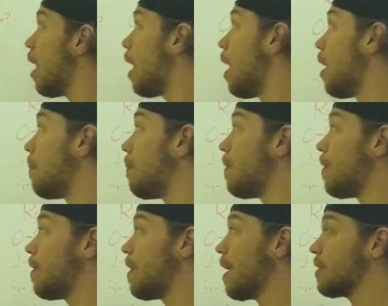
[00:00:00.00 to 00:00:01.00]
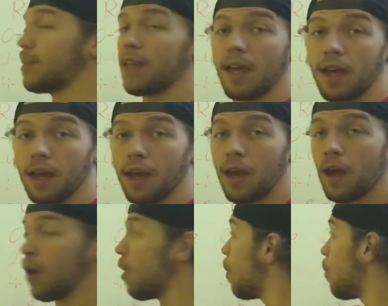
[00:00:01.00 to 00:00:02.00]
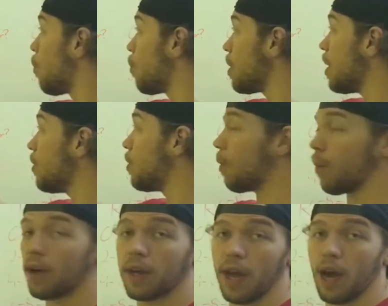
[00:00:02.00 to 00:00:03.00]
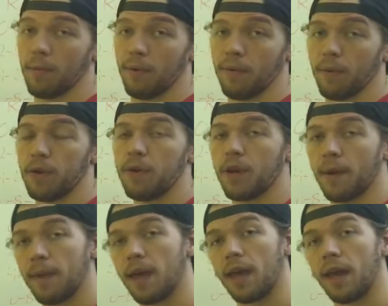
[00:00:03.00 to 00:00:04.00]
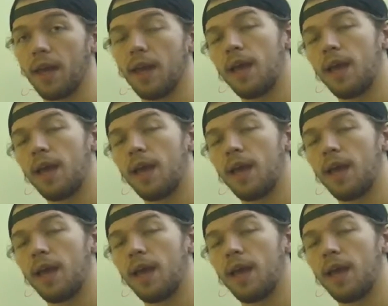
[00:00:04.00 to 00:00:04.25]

um, next thing, read the workout before you come in.